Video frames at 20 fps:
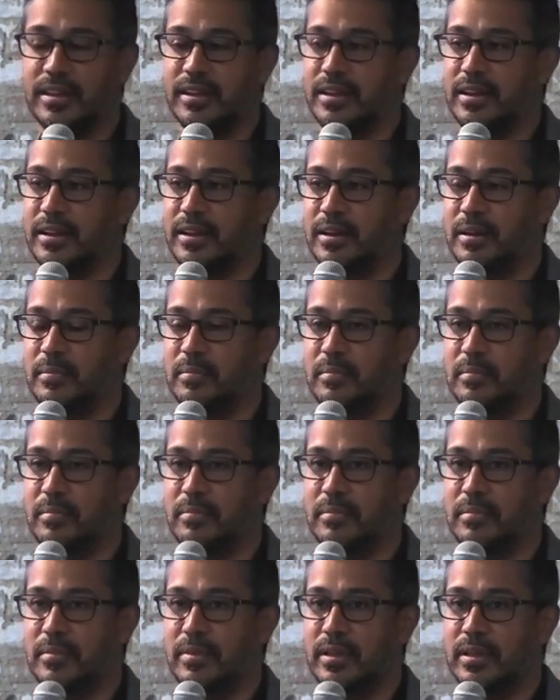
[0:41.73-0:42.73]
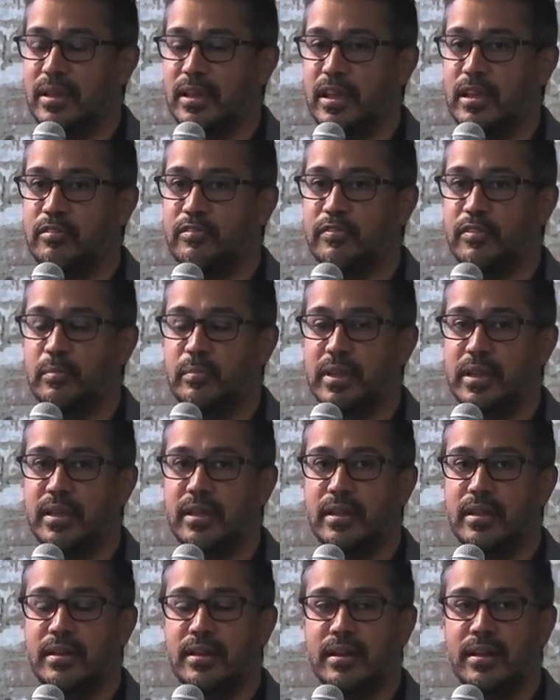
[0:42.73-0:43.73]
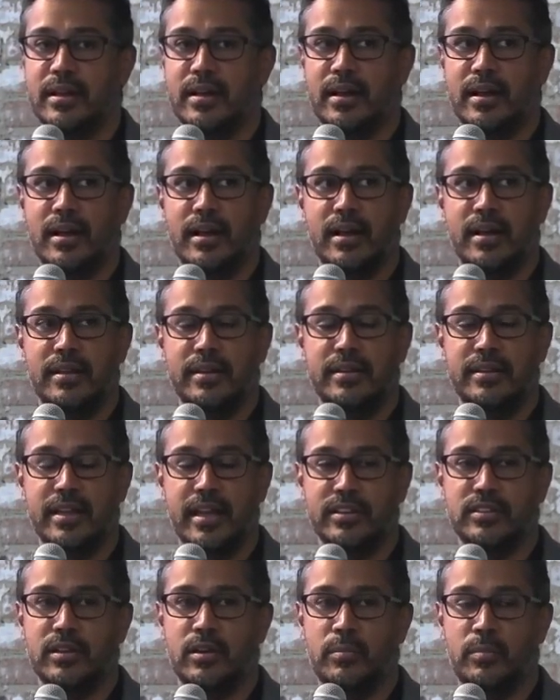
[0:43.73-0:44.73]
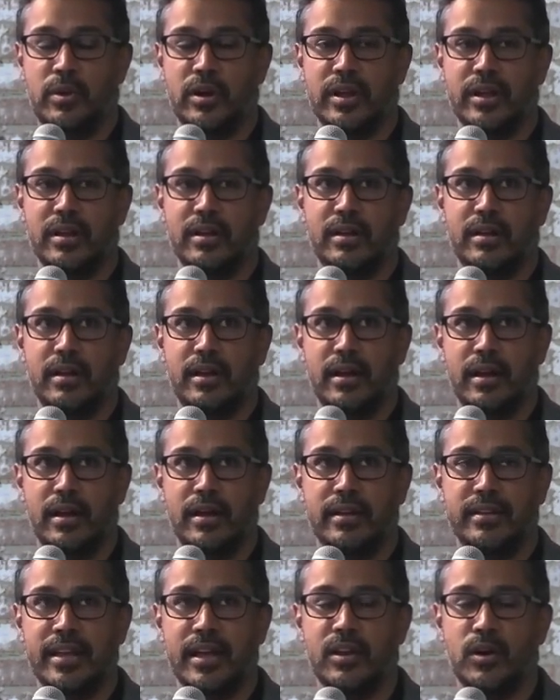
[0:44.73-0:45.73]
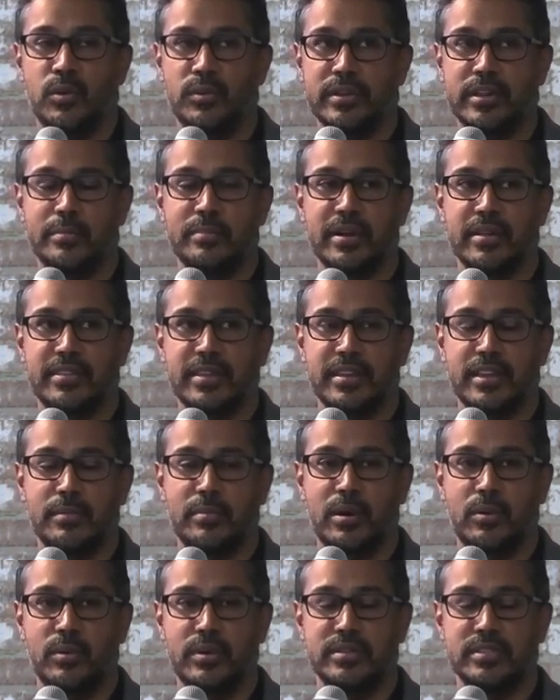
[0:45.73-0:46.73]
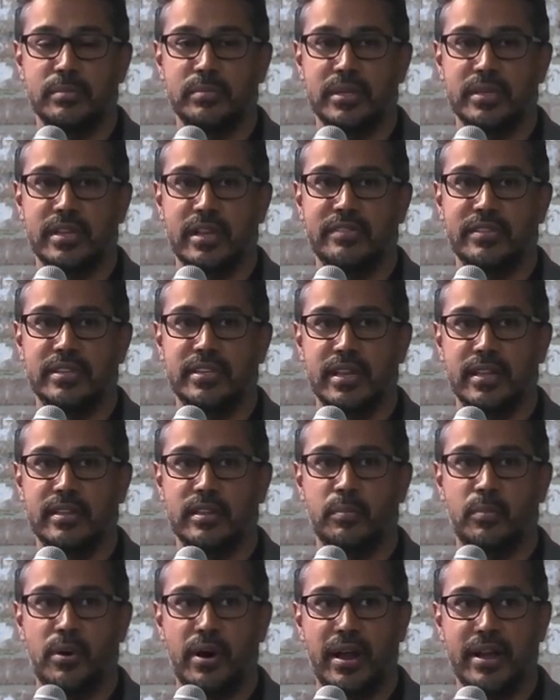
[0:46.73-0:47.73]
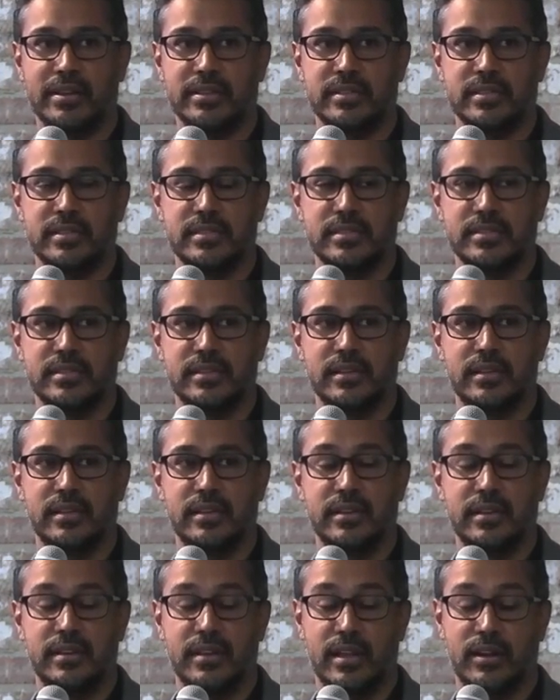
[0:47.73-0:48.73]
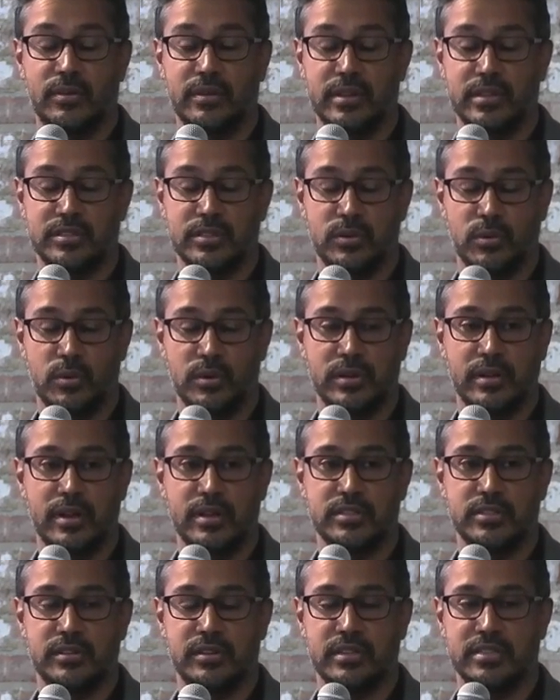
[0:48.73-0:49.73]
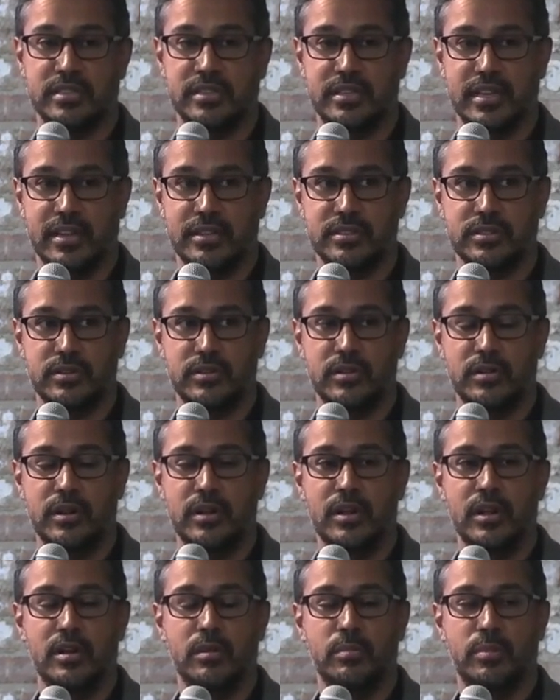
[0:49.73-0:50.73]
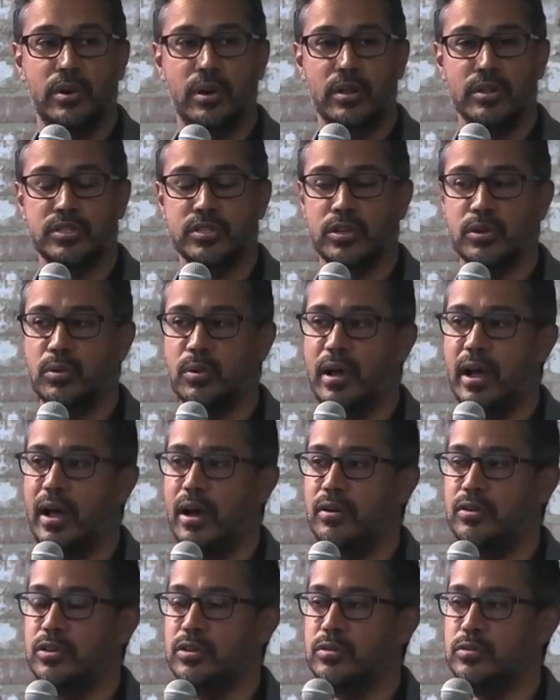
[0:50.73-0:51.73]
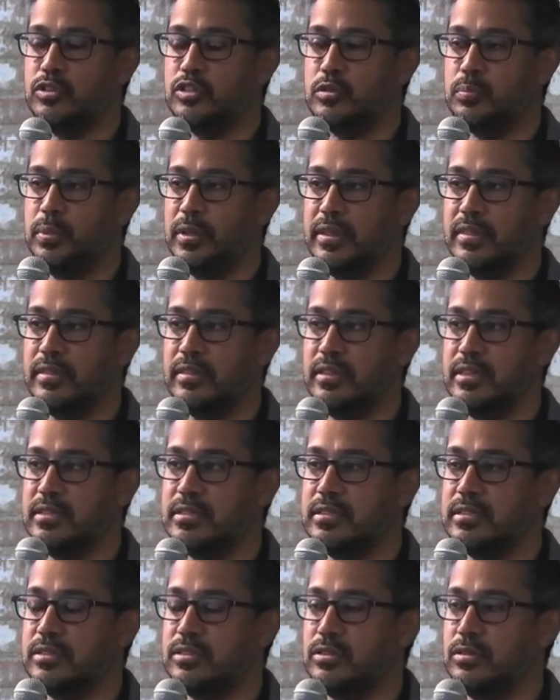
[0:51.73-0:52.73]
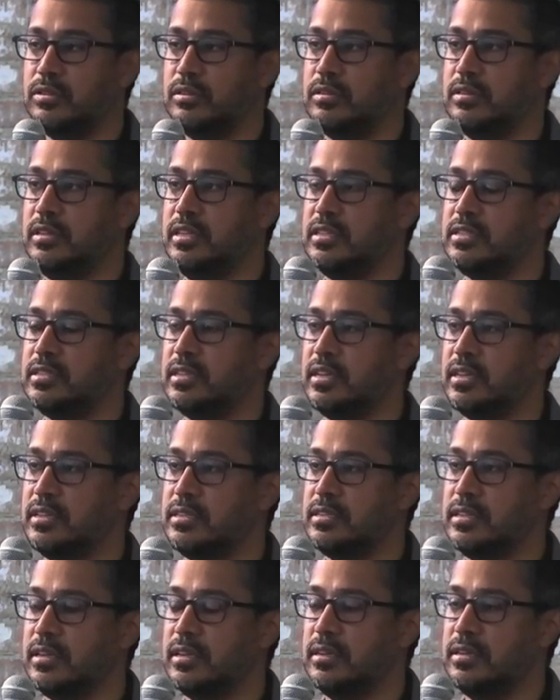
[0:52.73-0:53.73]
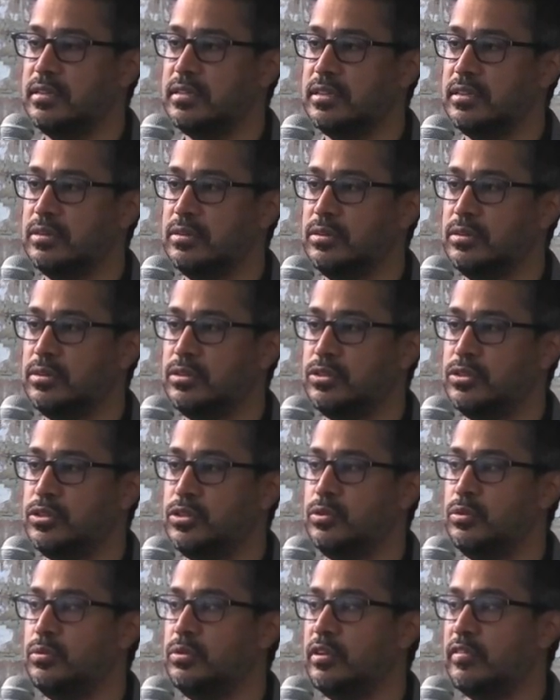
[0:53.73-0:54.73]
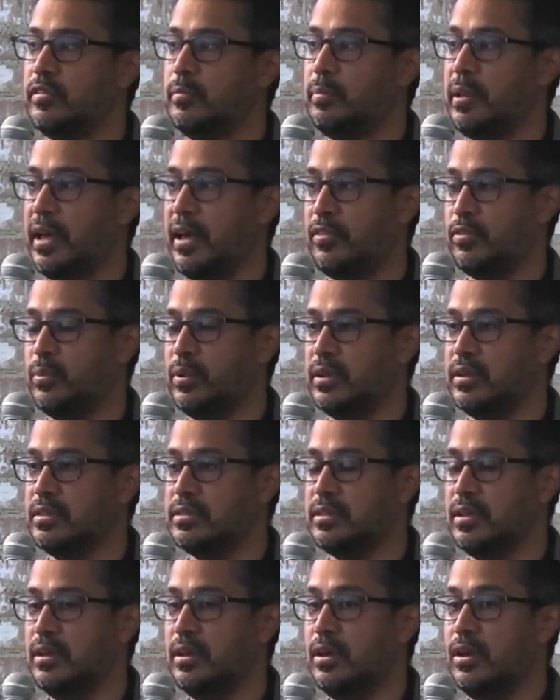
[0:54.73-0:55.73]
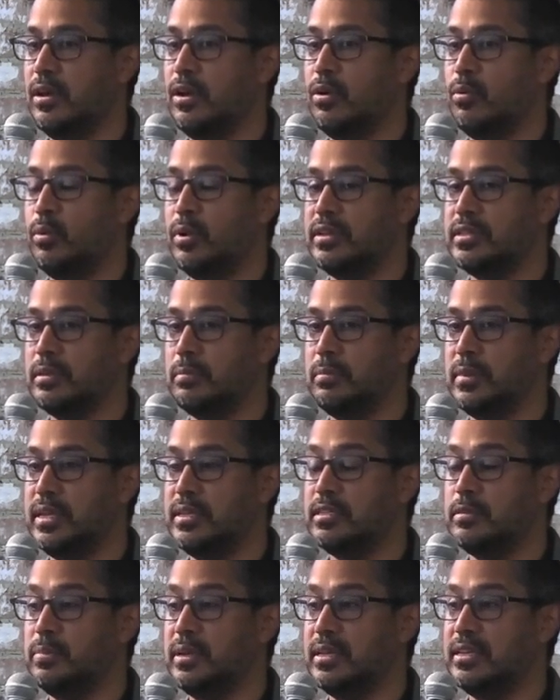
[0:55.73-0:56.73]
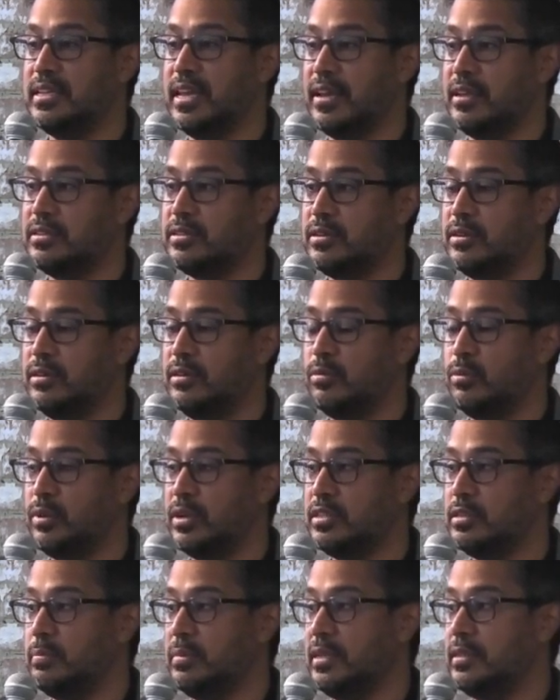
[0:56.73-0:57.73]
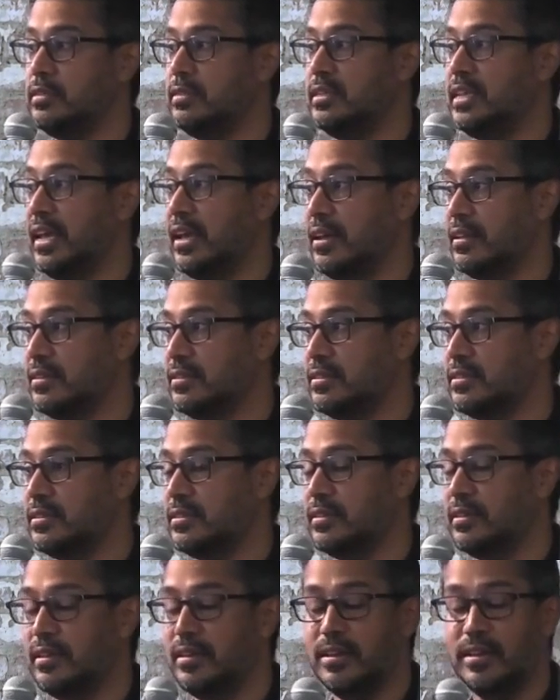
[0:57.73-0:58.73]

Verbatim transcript: Um, and for me, not, am I, not only am I thinking about what does it mean to have a daily practice, not only as an organizer and as a dancer, but also how do you split these, these things into two different pathways? What does it mean to be a dancer, and what does it mean to dance?